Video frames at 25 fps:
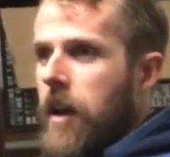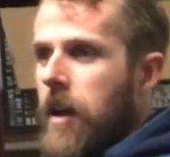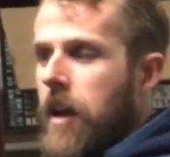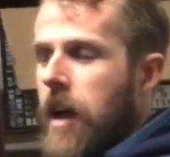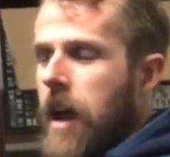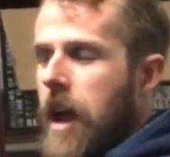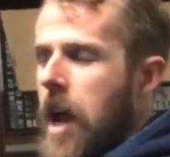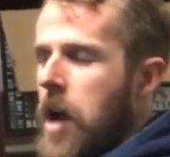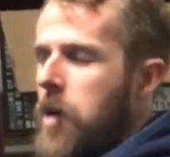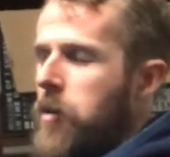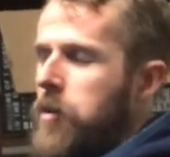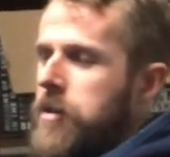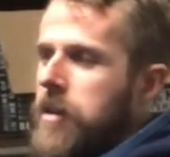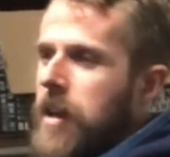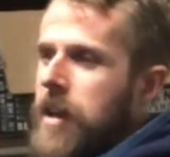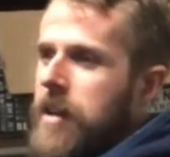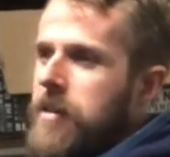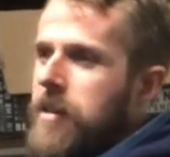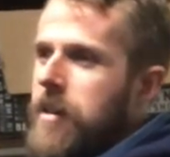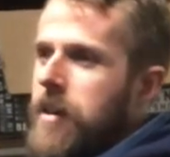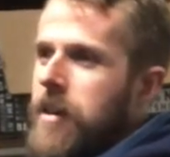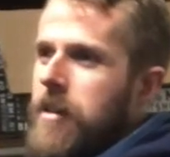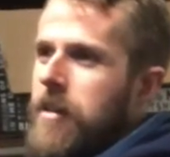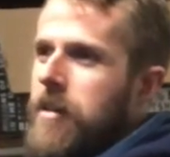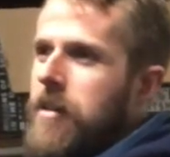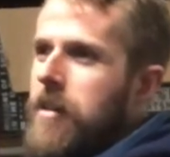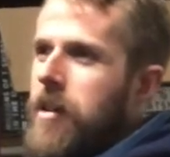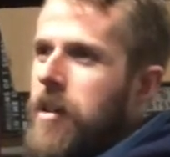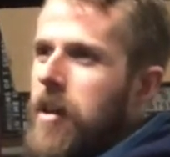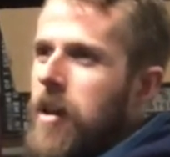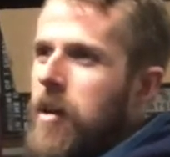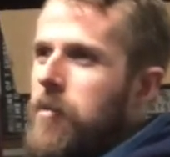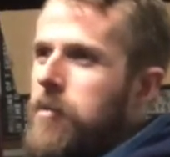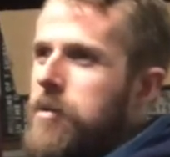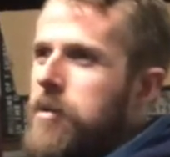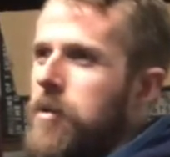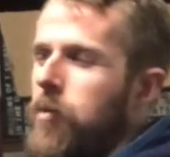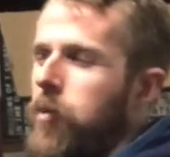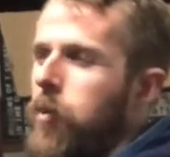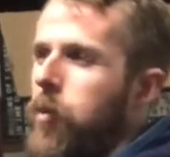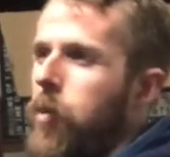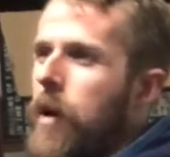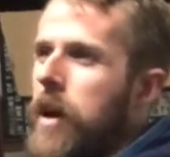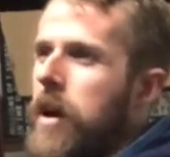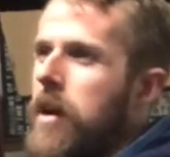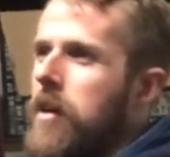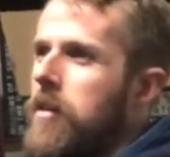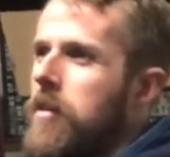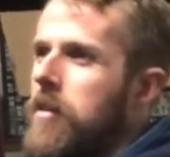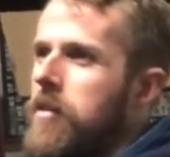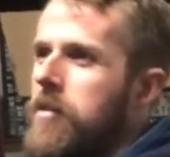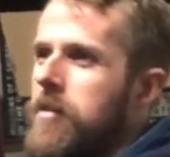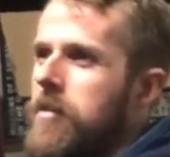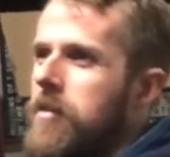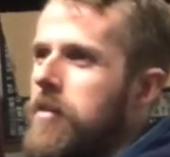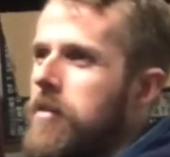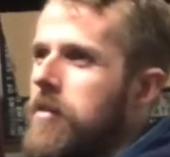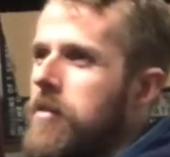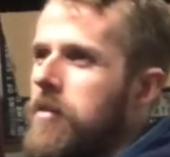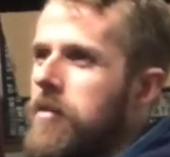it was a weird.